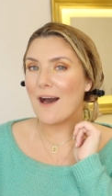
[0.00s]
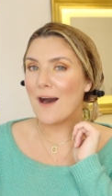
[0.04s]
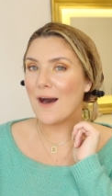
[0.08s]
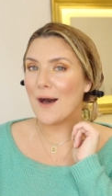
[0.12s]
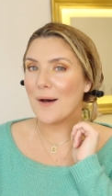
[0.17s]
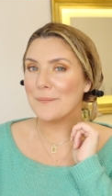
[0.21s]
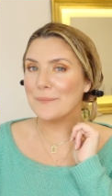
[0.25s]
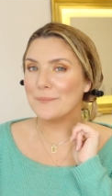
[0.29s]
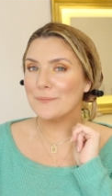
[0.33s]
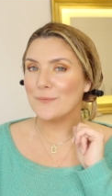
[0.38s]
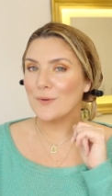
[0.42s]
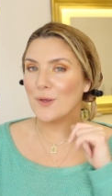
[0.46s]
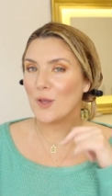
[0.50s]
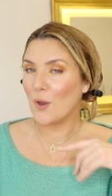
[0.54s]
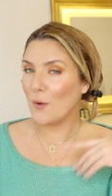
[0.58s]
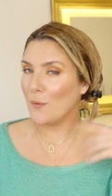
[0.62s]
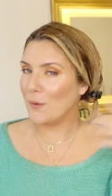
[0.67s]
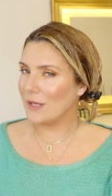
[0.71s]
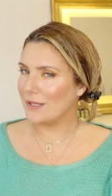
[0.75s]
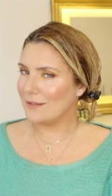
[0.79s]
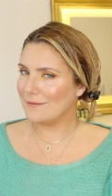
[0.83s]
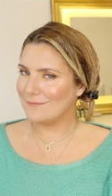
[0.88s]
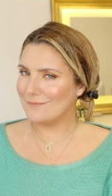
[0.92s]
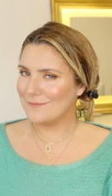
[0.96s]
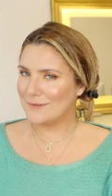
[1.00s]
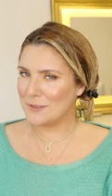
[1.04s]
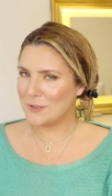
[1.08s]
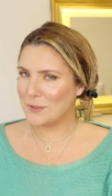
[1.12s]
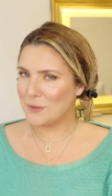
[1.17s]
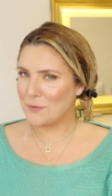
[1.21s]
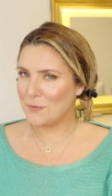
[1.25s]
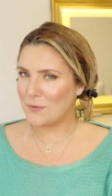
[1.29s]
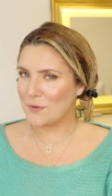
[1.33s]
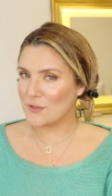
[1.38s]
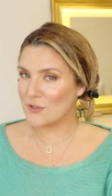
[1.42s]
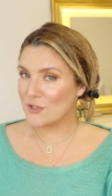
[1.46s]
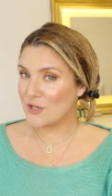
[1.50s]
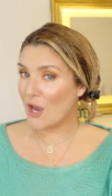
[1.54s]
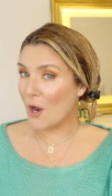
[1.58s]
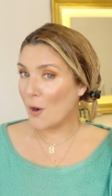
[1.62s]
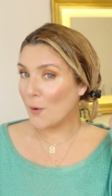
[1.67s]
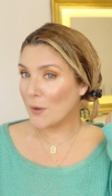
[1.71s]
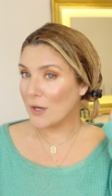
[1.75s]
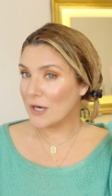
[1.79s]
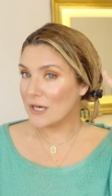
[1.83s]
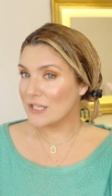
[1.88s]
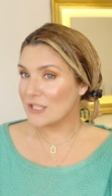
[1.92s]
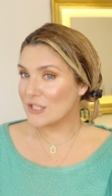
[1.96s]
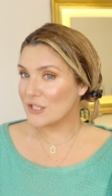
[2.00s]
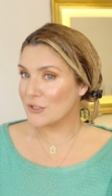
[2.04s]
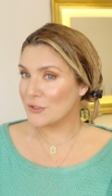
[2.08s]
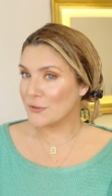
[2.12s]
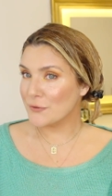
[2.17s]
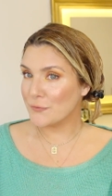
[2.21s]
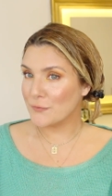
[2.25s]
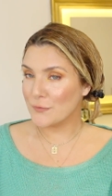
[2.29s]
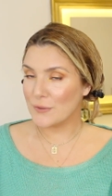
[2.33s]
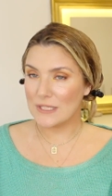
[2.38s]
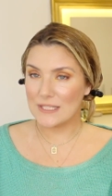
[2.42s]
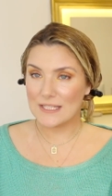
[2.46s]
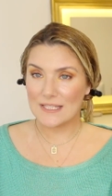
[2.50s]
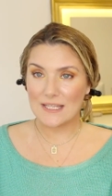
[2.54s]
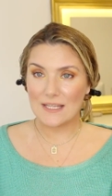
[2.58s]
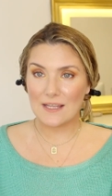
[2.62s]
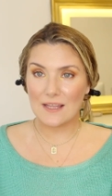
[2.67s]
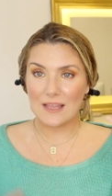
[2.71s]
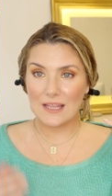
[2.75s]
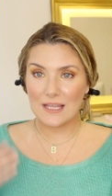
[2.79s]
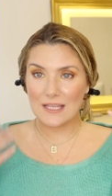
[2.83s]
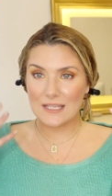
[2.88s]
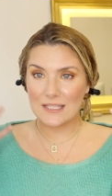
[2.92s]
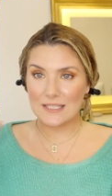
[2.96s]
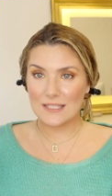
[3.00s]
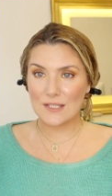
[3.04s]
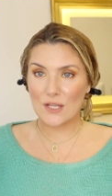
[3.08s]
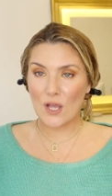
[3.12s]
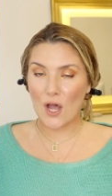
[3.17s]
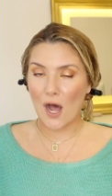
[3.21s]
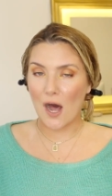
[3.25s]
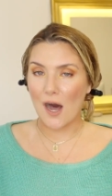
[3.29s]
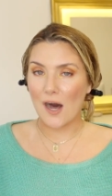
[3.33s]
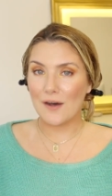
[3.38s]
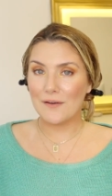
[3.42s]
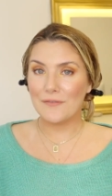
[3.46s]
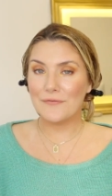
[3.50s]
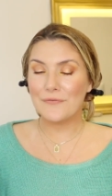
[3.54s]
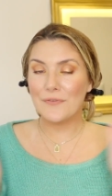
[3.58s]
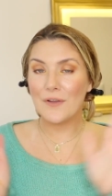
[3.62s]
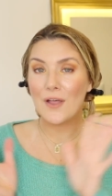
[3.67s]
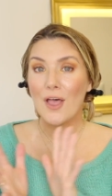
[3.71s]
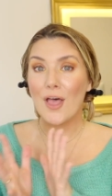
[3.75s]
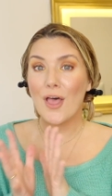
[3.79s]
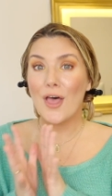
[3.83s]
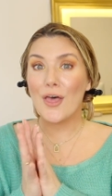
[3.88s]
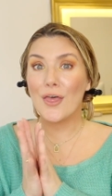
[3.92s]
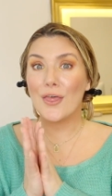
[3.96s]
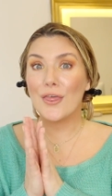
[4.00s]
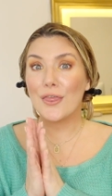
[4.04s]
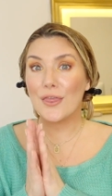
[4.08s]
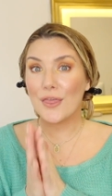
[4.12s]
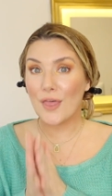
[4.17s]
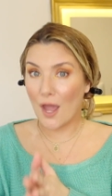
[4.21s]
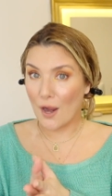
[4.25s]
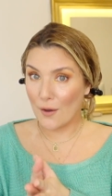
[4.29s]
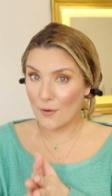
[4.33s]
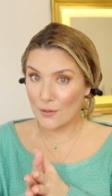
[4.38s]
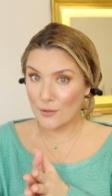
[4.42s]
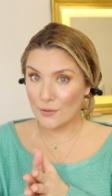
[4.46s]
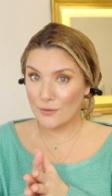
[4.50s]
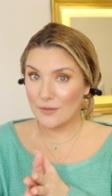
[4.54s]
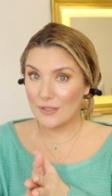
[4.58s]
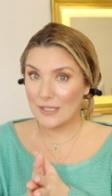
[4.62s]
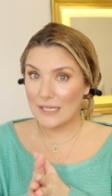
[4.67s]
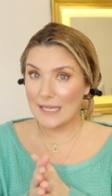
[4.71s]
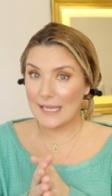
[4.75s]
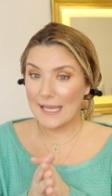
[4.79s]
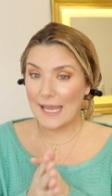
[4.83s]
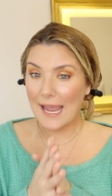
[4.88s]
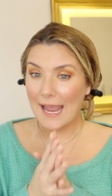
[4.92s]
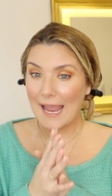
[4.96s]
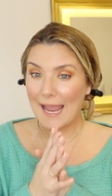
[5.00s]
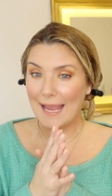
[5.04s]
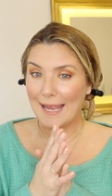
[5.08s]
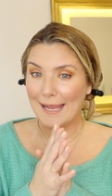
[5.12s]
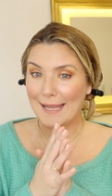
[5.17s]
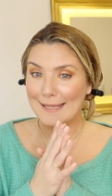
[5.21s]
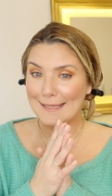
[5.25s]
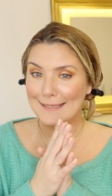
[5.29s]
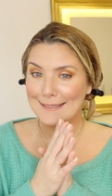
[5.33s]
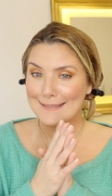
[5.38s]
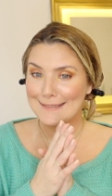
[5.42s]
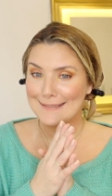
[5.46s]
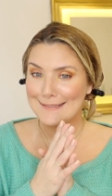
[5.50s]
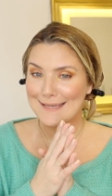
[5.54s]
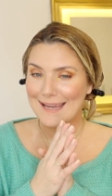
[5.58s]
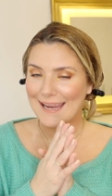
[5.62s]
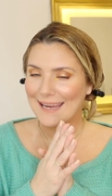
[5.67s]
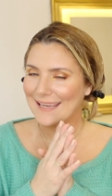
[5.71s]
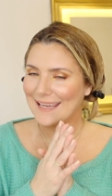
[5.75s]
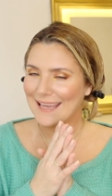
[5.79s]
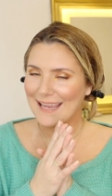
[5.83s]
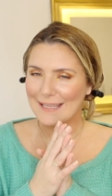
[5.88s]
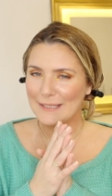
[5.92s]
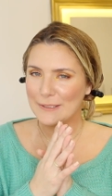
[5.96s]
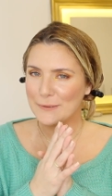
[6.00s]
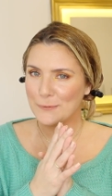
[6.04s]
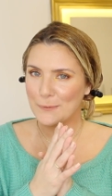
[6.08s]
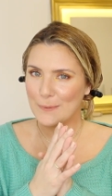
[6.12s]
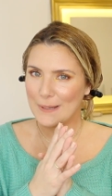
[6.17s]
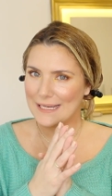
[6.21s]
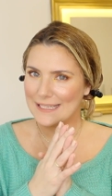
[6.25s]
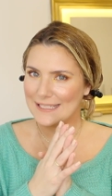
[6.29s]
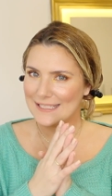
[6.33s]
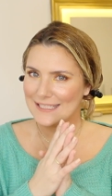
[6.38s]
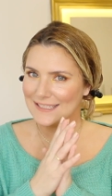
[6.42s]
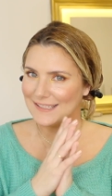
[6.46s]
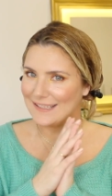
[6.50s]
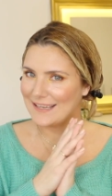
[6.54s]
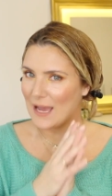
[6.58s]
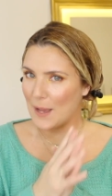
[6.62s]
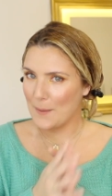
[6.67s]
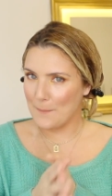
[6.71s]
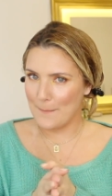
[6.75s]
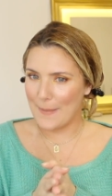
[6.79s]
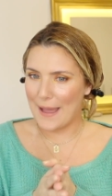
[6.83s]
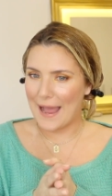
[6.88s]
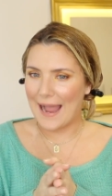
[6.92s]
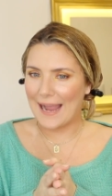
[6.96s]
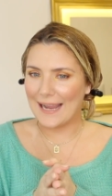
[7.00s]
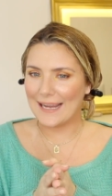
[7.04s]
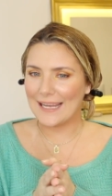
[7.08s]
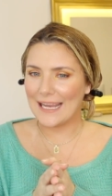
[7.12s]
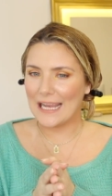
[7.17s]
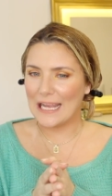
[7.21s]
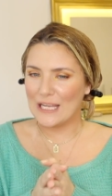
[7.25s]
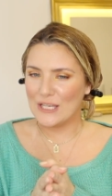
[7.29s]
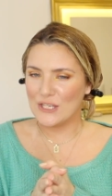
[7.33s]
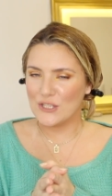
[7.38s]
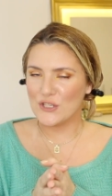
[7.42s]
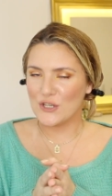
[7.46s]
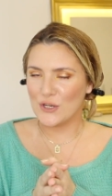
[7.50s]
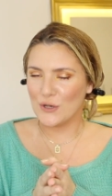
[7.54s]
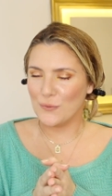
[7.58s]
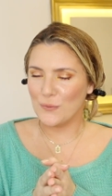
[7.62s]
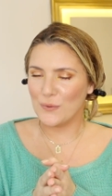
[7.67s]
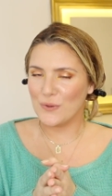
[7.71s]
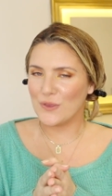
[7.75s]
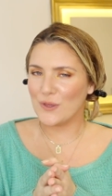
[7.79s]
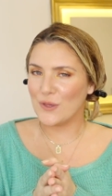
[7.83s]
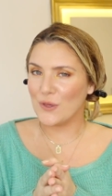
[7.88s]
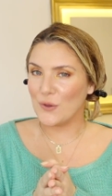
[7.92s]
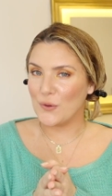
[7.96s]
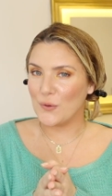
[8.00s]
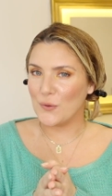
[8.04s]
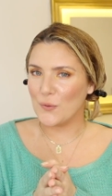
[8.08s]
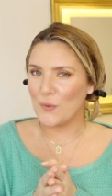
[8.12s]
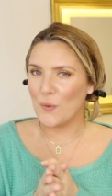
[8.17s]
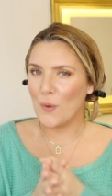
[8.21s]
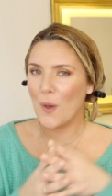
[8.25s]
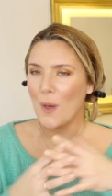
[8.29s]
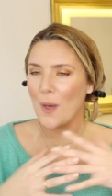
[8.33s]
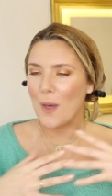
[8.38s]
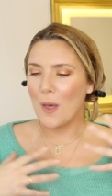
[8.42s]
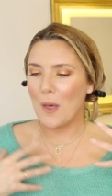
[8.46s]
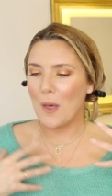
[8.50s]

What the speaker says: going to the shower to rinse this off thoroughly, and I can't wait to come back and share with you